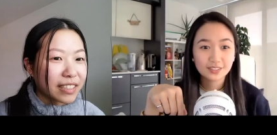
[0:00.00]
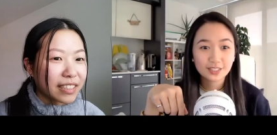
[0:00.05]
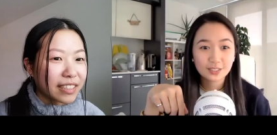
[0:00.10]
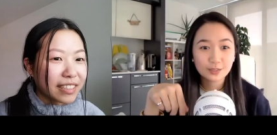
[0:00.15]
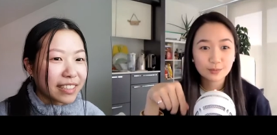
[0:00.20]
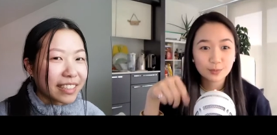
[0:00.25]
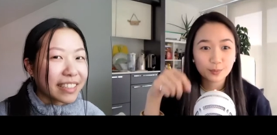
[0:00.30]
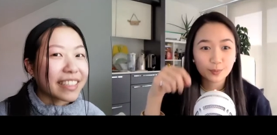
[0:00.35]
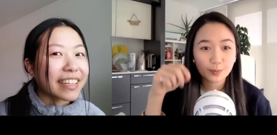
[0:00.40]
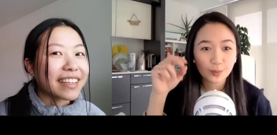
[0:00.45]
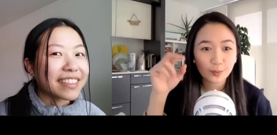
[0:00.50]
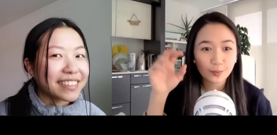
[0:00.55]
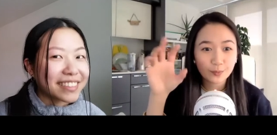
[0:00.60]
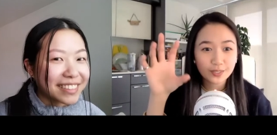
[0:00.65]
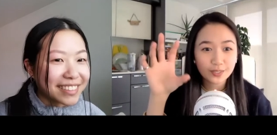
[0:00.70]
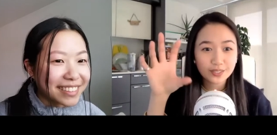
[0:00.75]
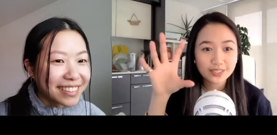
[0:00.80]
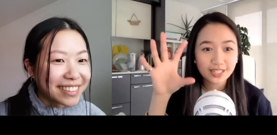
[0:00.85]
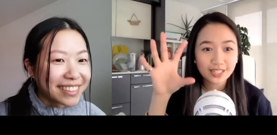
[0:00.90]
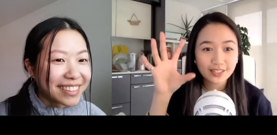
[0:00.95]
Speaker 1: because we yes. would
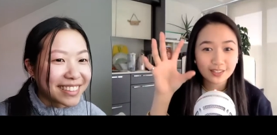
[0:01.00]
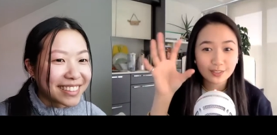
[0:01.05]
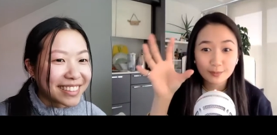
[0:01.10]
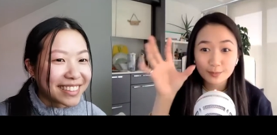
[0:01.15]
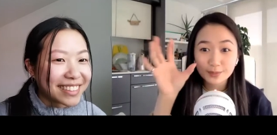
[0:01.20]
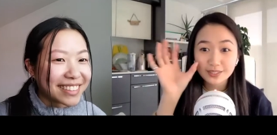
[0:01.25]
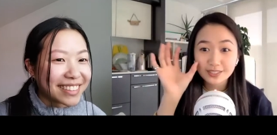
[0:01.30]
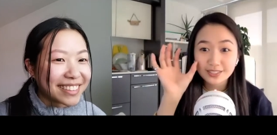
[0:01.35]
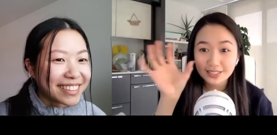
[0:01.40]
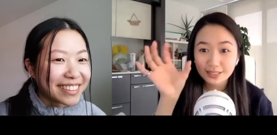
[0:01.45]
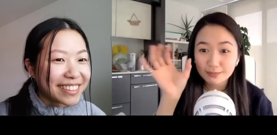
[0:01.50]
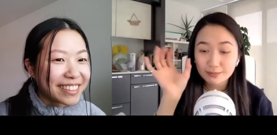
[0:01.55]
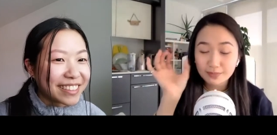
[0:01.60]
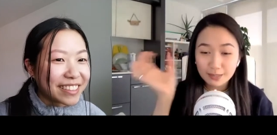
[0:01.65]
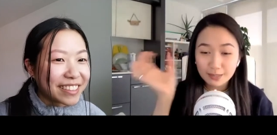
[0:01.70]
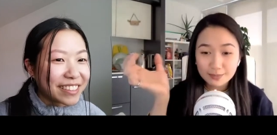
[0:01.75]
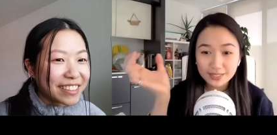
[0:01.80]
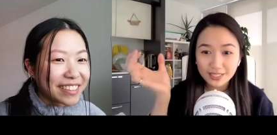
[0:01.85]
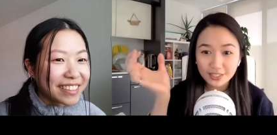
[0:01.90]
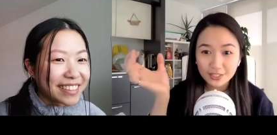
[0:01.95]
always end up in the same
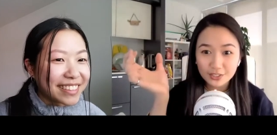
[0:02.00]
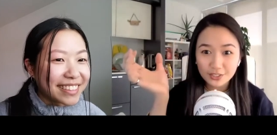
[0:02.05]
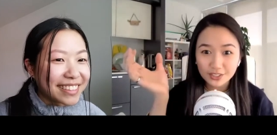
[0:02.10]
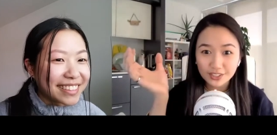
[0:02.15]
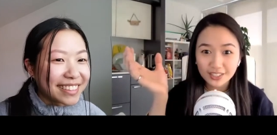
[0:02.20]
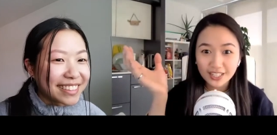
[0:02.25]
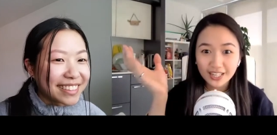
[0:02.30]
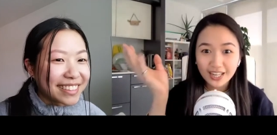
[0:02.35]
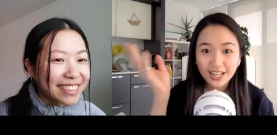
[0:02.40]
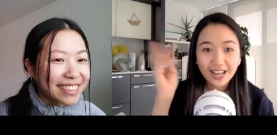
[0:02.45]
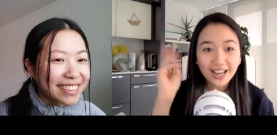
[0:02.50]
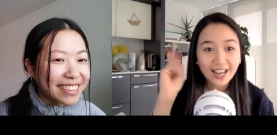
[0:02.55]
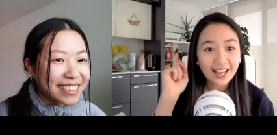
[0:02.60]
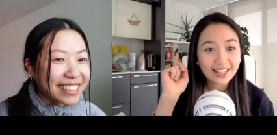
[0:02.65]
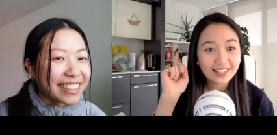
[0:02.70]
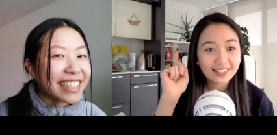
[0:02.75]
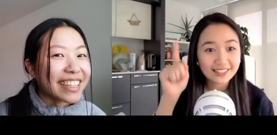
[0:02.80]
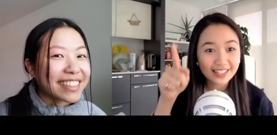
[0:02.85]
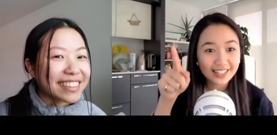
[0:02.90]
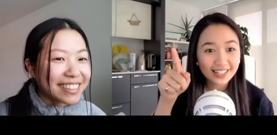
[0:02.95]
lab section.
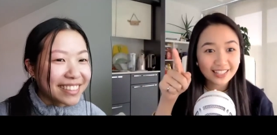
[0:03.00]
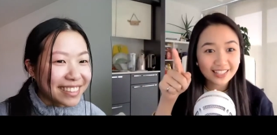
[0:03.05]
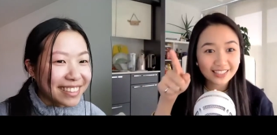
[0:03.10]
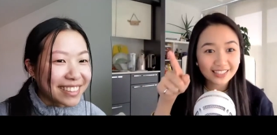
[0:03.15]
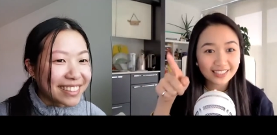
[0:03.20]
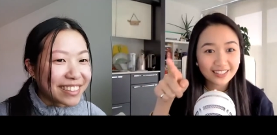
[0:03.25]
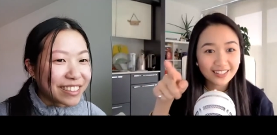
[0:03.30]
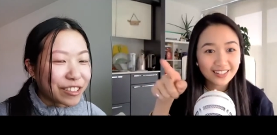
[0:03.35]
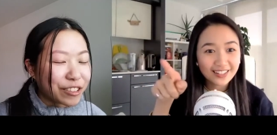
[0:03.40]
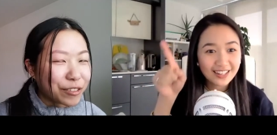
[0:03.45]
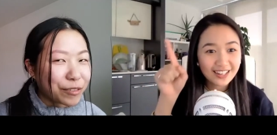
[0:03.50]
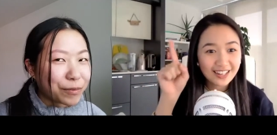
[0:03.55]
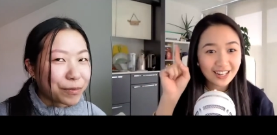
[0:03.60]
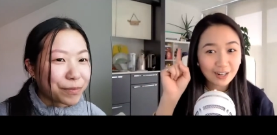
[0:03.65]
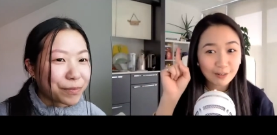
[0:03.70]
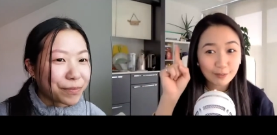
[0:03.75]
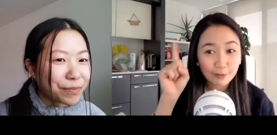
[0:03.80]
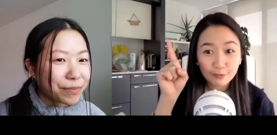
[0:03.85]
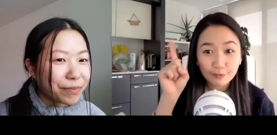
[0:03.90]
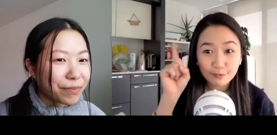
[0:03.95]
Yes. And then
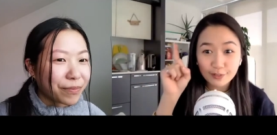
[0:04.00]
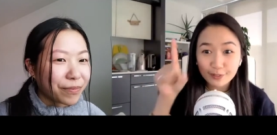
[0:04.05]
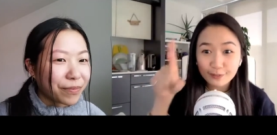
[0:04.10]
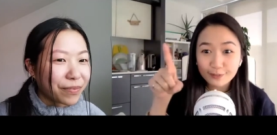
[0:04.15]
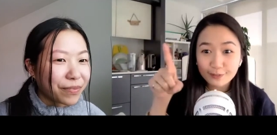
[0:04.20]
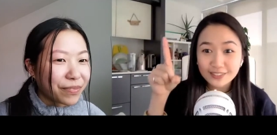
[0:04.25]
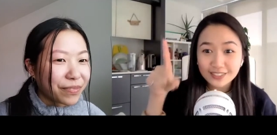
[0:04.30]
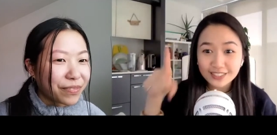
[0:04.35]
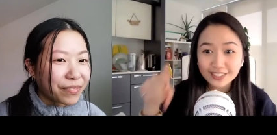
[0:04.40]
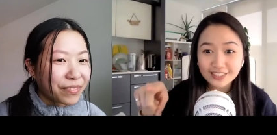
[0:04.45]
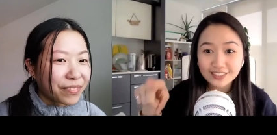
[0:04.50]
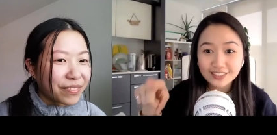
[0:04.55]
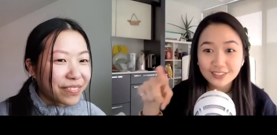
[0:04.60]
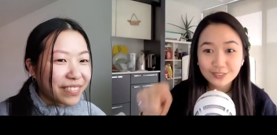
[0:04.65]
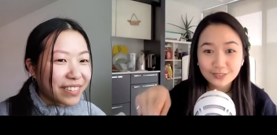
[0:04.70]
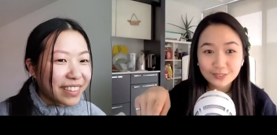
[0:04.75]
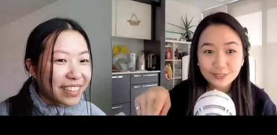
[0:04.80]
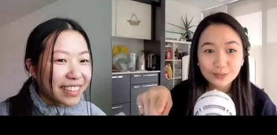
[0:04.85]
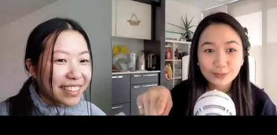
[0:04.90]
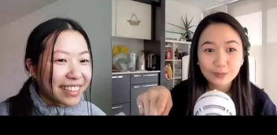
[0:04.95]
our favorite thing to
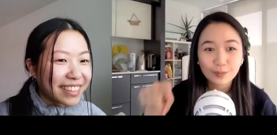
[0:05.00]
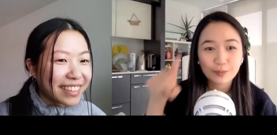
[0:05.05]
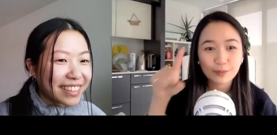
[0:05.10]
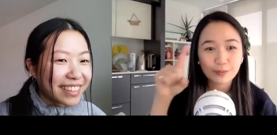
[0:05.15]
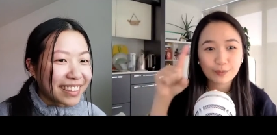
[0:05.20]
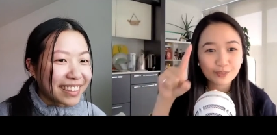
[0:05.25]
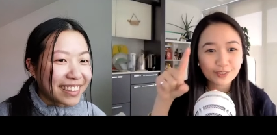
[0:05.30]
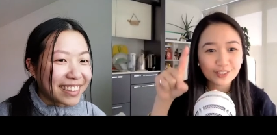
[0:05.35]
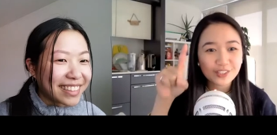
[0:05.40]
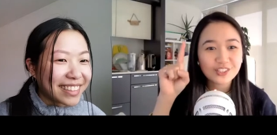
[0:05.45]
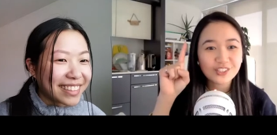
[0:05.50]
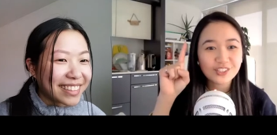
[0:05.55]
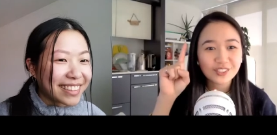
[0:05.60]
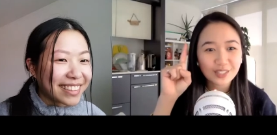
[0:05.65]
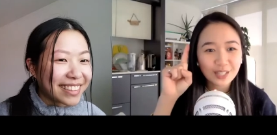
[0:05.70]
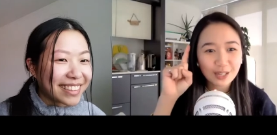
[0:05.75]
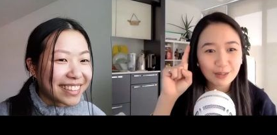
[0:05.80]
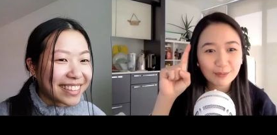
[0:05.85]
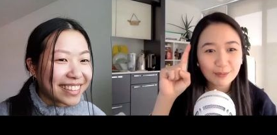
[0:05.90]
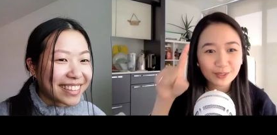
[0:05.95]
do when we finish our
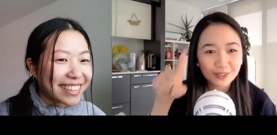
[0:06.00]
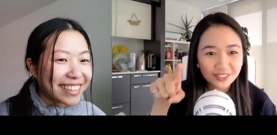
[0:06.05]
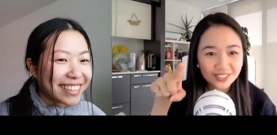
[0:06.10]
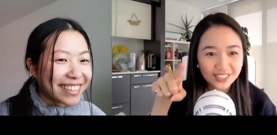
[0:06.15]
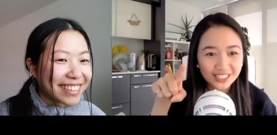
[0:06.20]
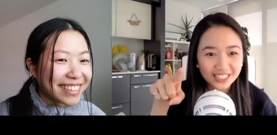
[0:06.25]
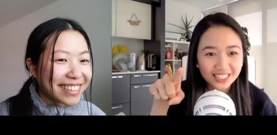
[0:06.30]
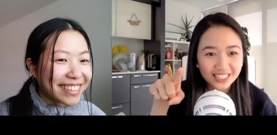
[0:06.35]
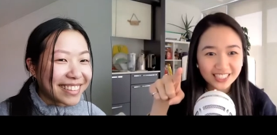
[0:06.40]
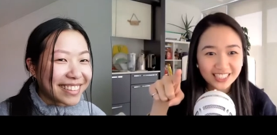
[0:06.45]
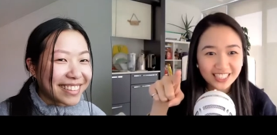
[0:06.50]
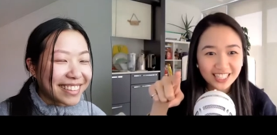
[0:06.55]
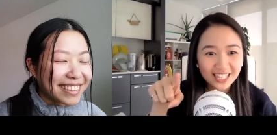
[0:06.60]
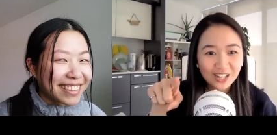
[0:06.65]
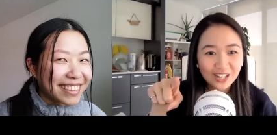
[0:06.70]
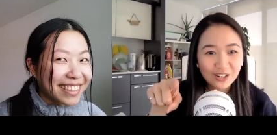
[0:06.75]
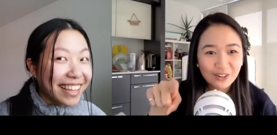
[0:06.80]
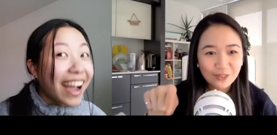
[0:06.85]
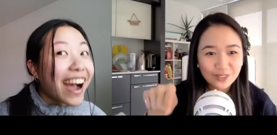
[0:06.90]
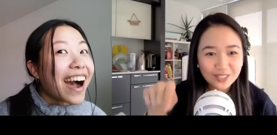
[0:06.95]
lab early
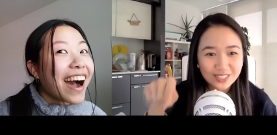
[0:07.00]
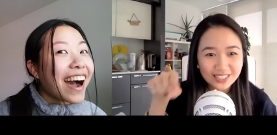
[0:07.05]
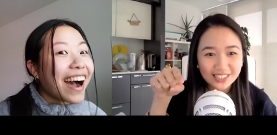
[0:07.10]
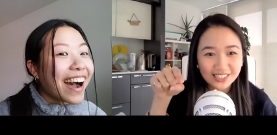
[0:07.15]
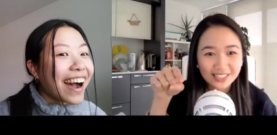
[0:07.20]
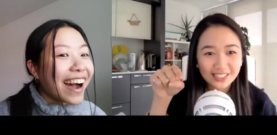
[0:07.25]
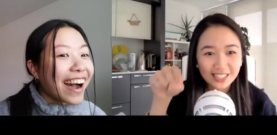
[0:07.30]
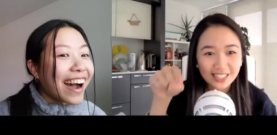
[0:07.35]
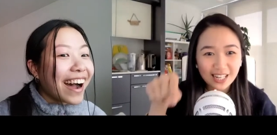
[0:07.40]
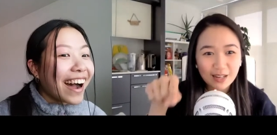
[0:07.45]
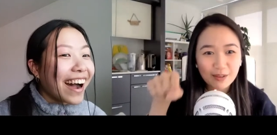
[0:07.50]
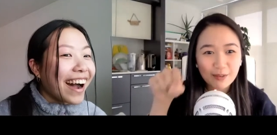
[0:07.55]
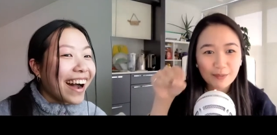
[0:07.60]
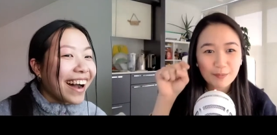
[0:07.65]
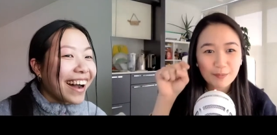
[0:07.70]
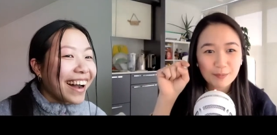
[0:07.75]
was to get